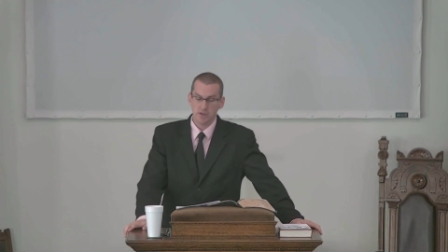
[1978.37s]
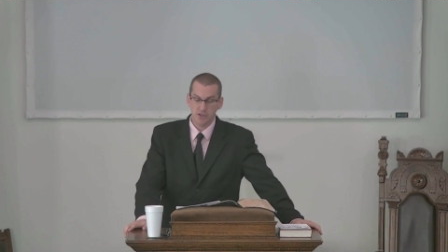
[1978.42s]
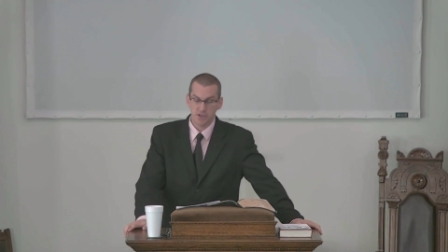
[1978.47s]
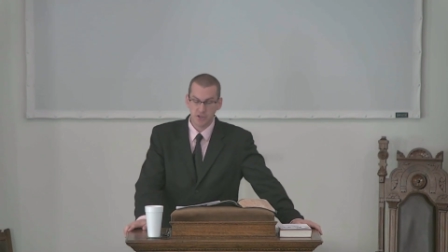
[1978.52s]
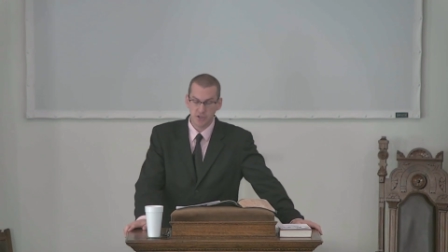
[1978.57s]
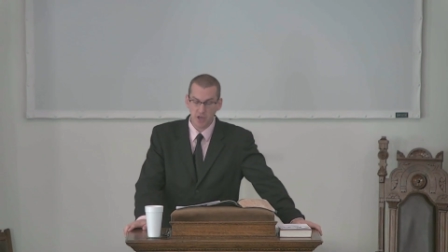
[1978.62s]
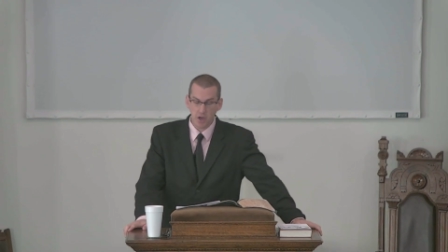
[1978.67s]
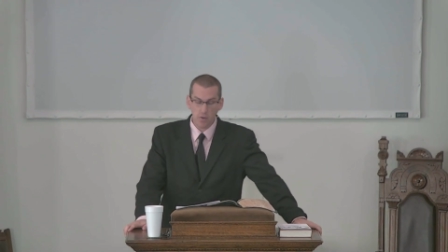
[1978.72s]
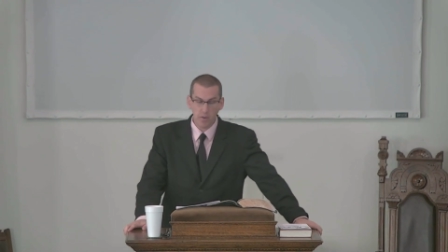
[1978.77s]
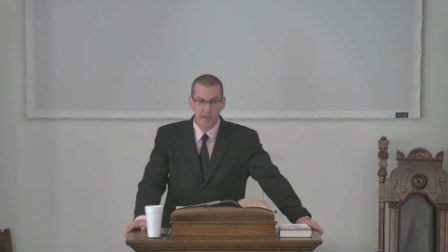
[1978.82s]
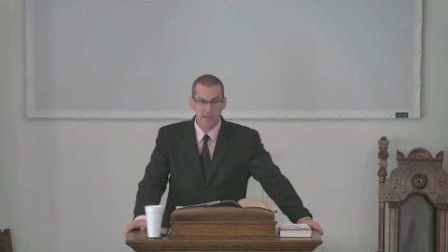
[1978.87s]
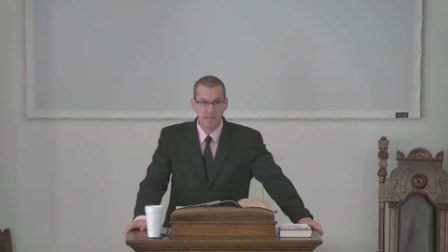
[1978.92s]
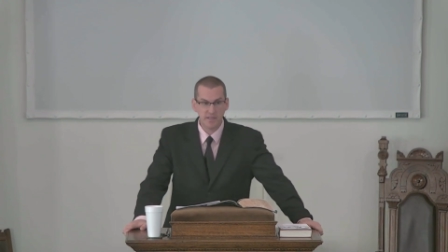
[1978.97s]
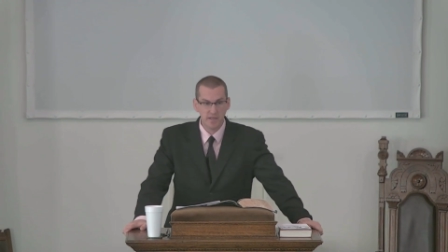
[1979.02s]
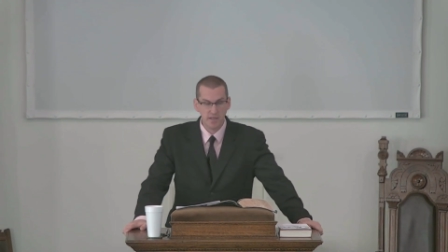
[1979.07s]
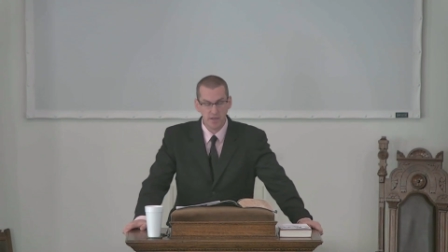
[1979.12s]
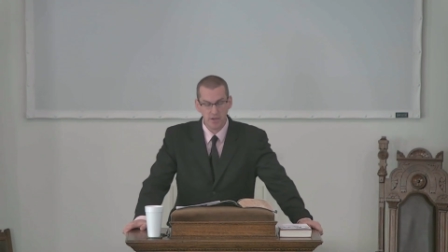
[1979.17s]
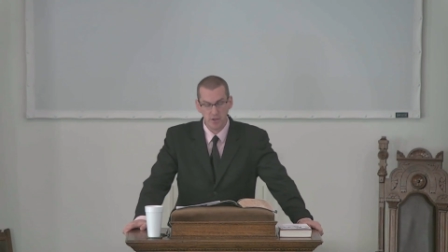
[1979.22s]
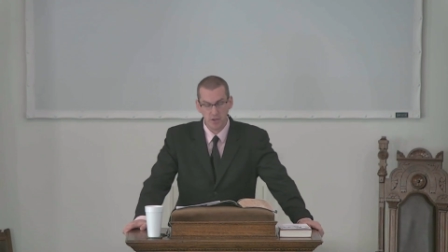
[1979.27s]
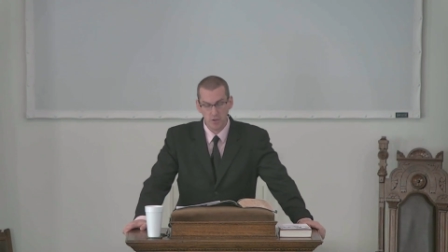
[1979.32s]
So
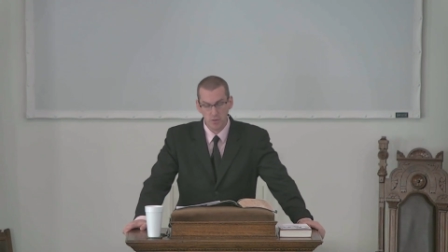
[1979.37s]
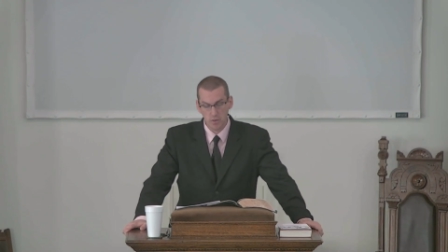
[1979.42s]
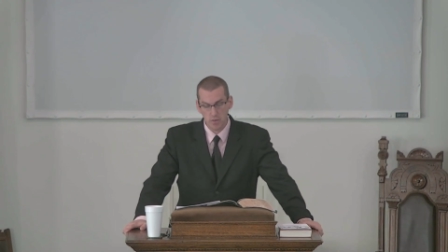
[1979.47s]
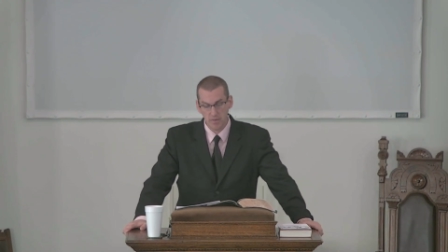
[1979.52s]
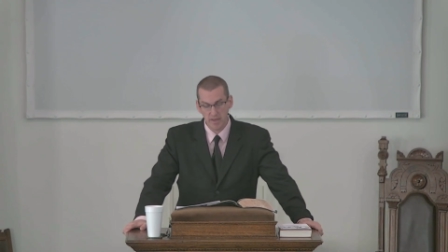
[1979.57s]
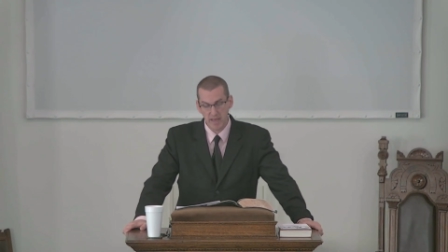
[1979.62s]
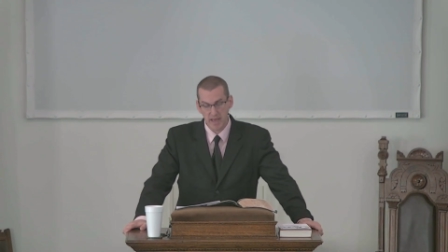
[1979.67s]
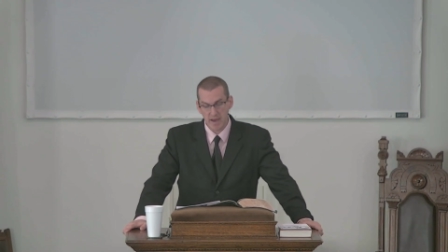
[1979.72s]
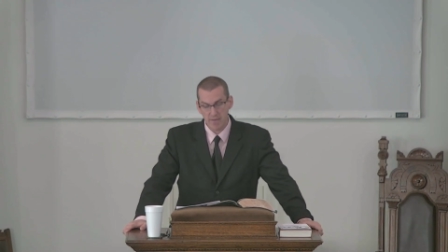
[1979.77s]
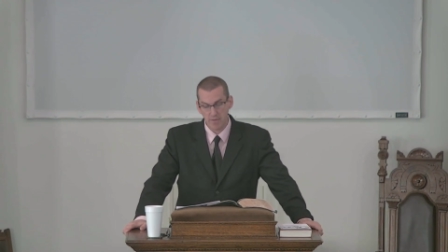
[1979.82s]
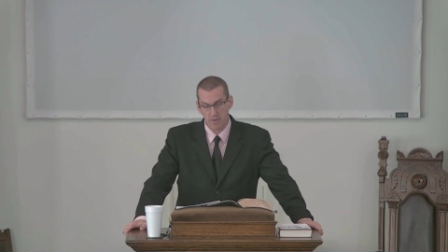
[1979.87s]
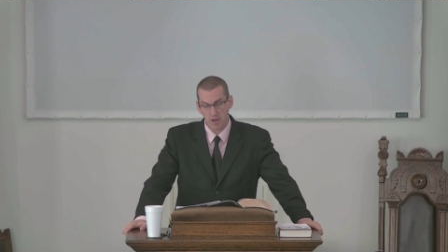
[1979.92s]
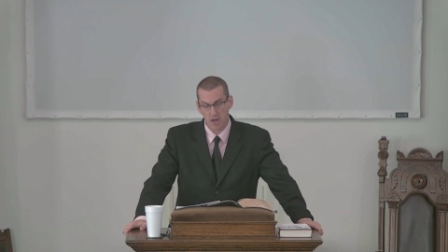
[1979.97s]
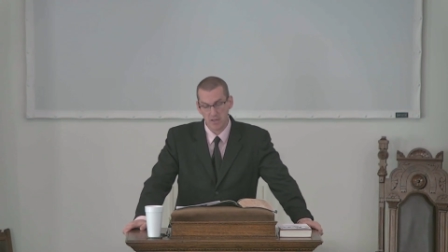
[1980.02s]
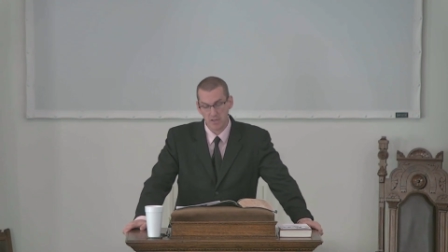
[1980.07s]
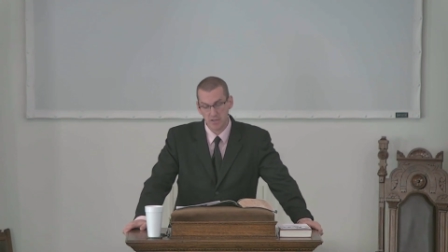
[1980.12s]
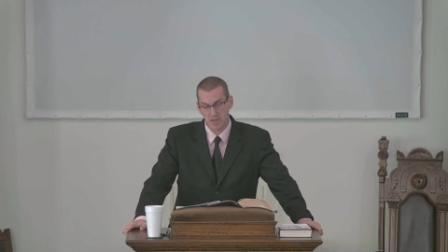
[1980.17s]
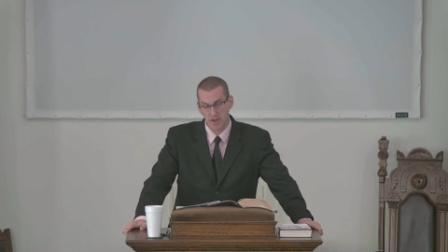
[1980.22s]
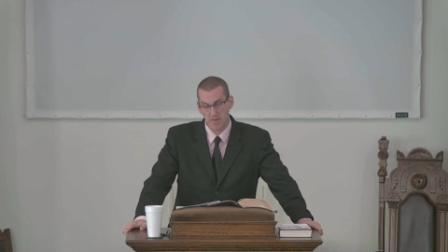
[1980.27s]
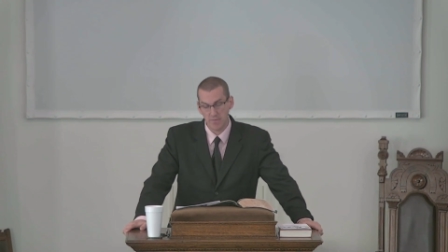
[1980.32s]
easy to do when we have
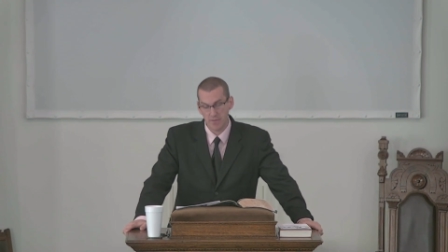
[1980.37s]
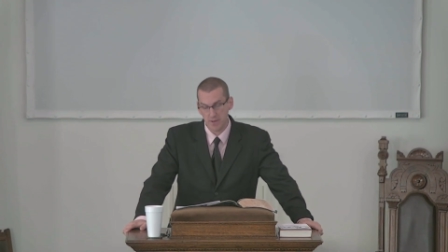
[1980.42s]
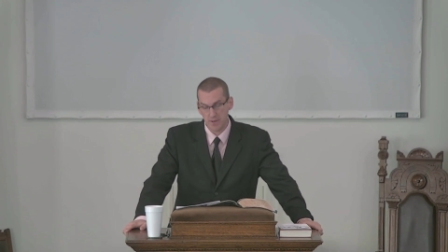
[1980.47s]
lots